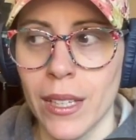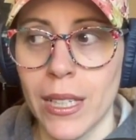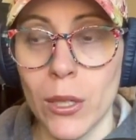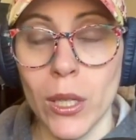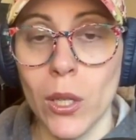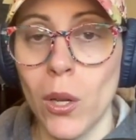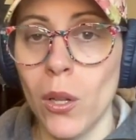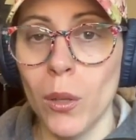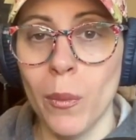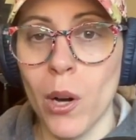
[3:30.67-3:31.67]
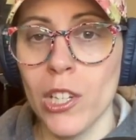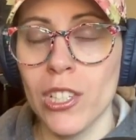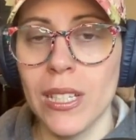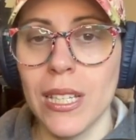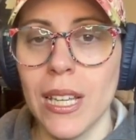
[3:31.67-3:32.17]
Gerrit Cole marched
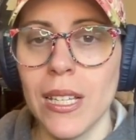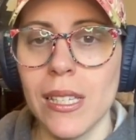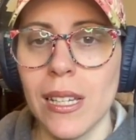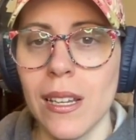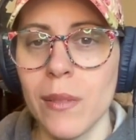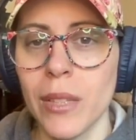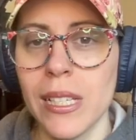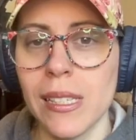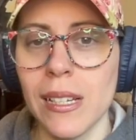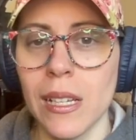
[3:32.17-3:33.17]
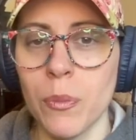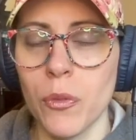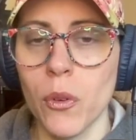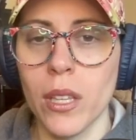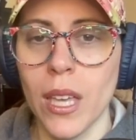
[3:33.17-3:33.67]
into Yankee Stadium last night
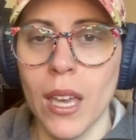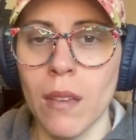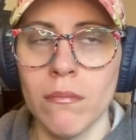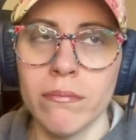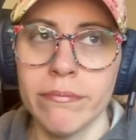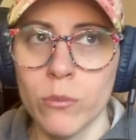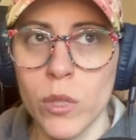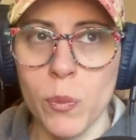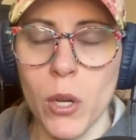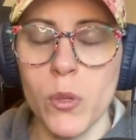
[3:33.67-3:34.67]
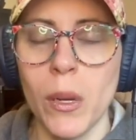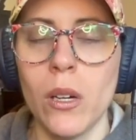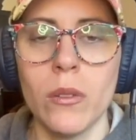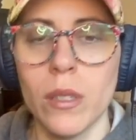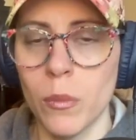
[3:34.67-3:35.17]
before the game was
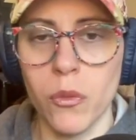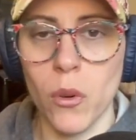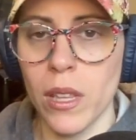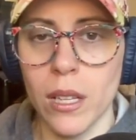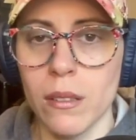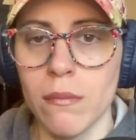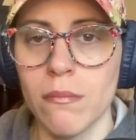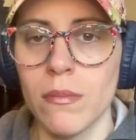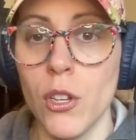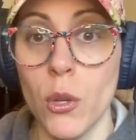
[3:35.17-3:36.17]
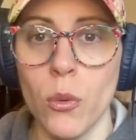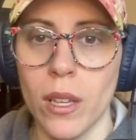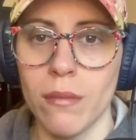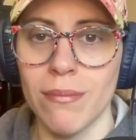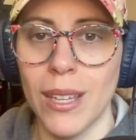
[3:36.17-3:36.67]
postponed and before they knew
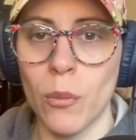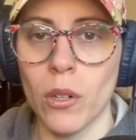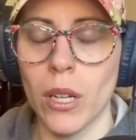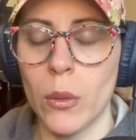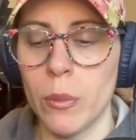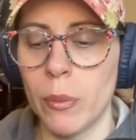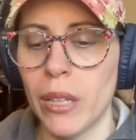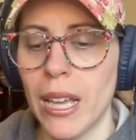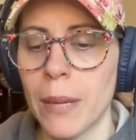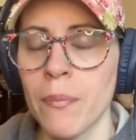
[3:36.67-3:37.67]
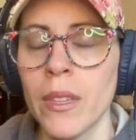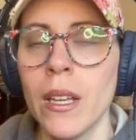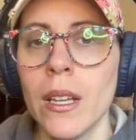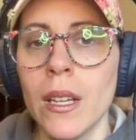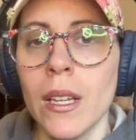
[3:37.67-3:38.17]
that they weren't going to be playing.
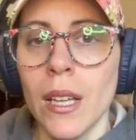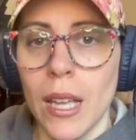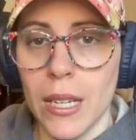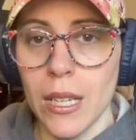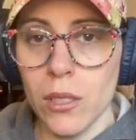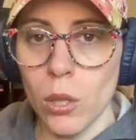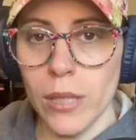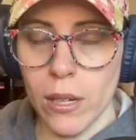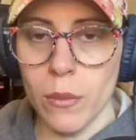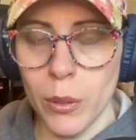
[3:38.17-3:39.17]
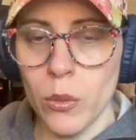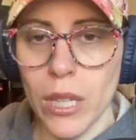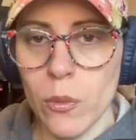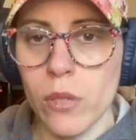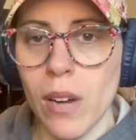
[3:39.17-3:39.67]
And he told Aaron Boone
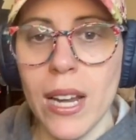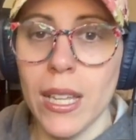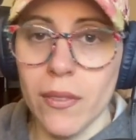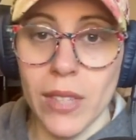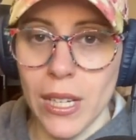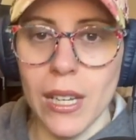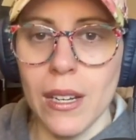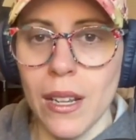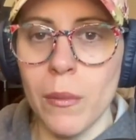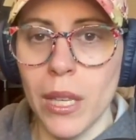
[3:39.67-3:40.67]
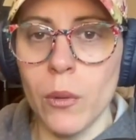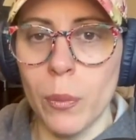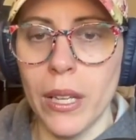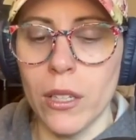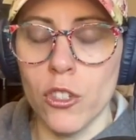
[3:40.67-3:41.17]
he was ready and if they needed him, he would
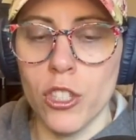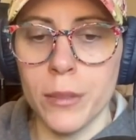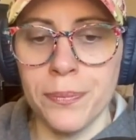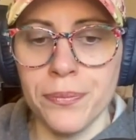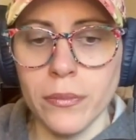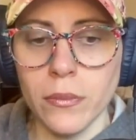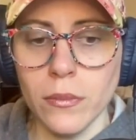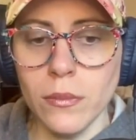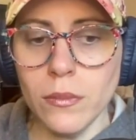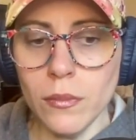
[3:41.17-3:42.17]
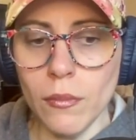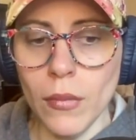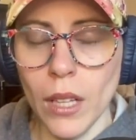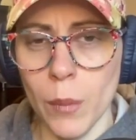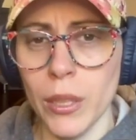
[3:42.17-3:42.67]
pitch.
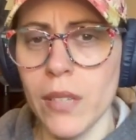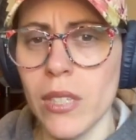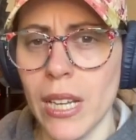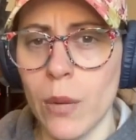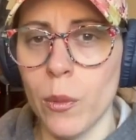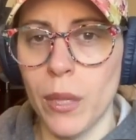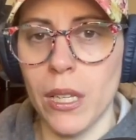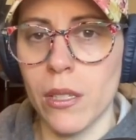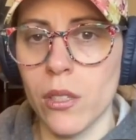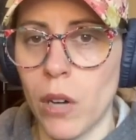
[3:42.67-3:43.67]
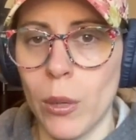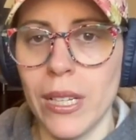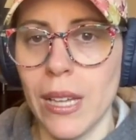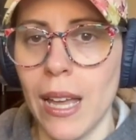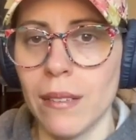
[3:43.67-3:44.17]
I believe today would be his
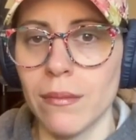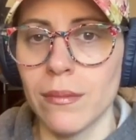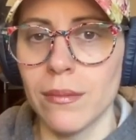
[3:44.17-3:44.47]
throwing day.